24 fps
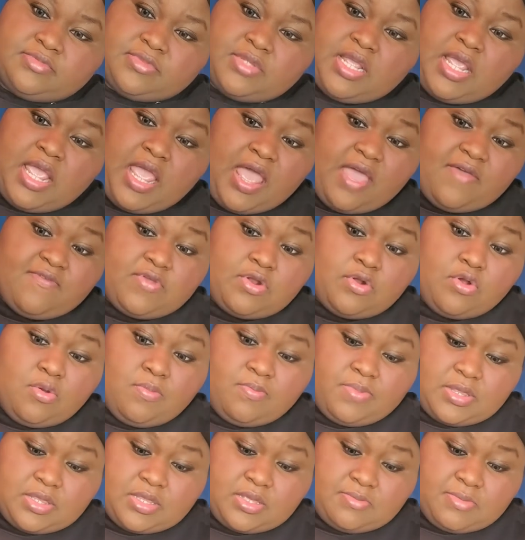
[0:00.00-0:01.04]
Haven't
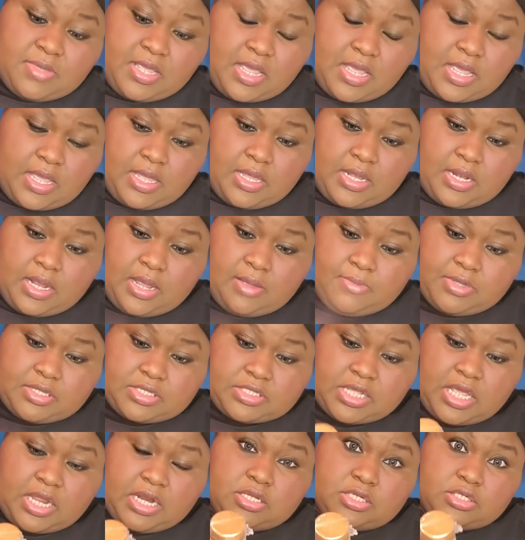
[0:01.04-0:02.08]
opened them yet. I'm
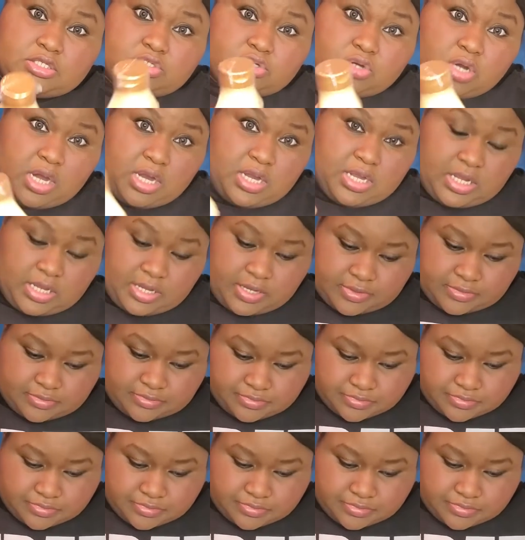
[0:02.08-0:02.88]
excited to try it.